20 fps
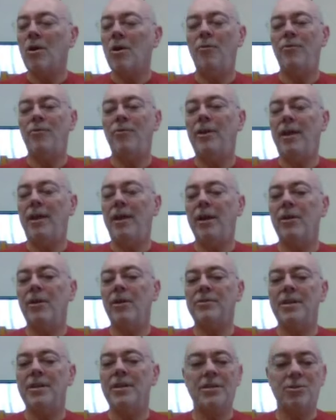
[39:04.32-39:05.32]
over the
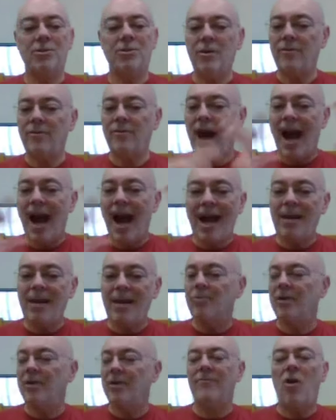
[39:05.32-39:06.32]
years. It's sort of a
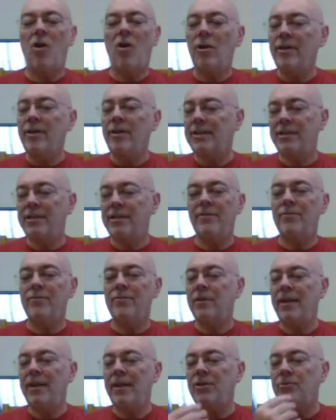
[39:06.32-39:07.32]
hybrid of all these
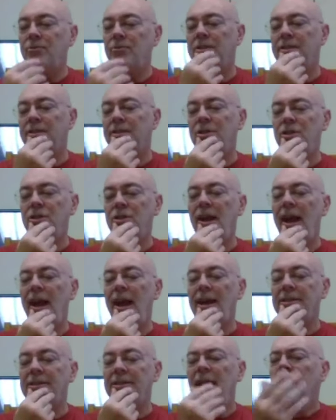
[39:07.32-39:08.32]
different interests that she
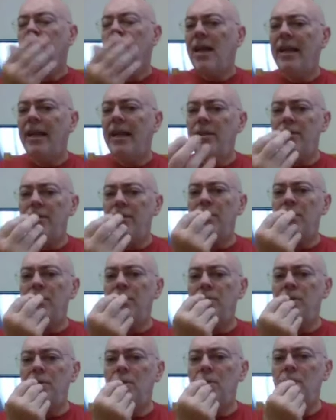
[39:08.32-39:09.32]
has. Do
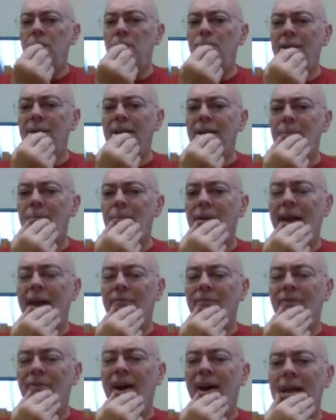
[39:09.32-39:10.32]
you pick up on
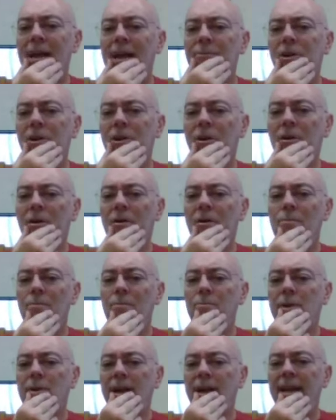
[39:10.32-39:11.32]
that vibe at all,
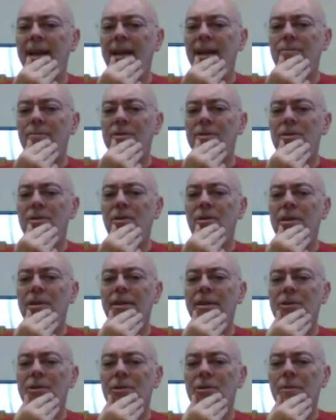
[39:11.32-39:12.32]
Brady, at
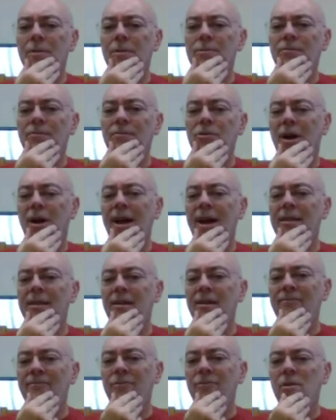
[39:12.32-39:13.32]
Missoula, in terms of trying
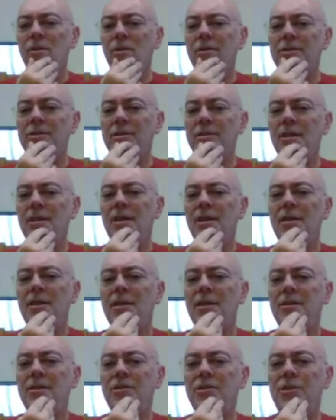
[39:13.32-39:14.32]
to force
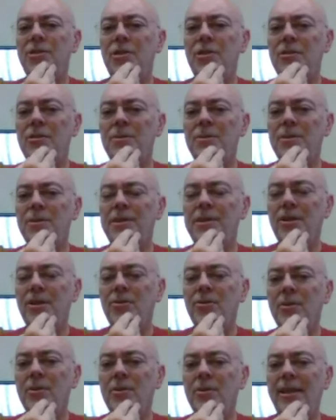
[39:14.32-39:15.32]
students
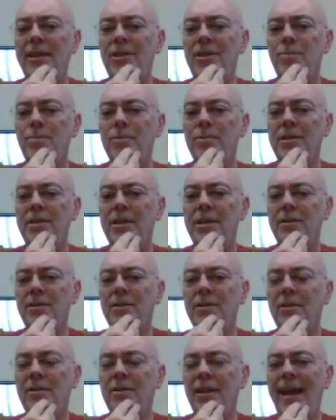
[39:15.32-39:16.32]
particularly into
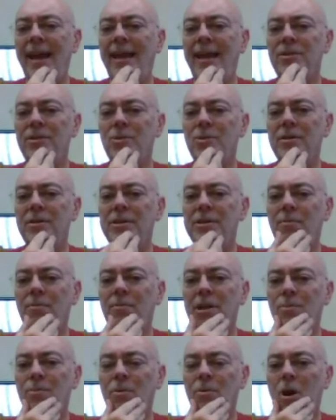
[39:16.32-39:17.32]
particular lanes, or is it
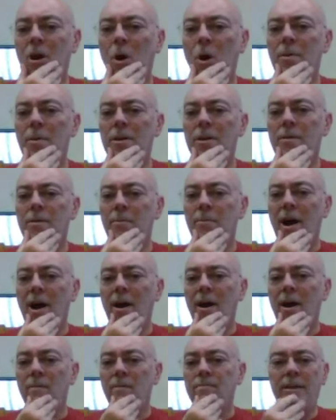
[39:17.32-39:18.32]
much more open
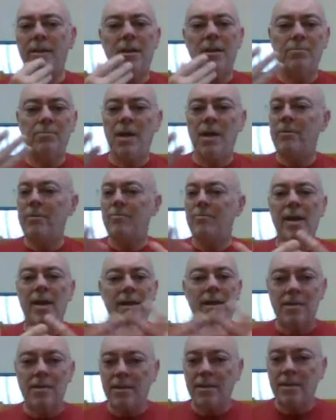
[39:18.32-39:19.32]
about, maybe
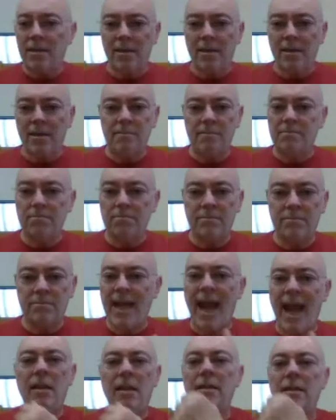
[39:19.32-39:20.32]
mixing
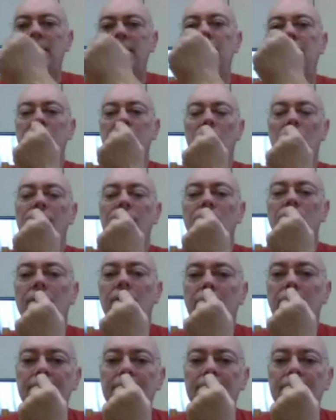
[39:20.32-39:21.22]
talents and so forth?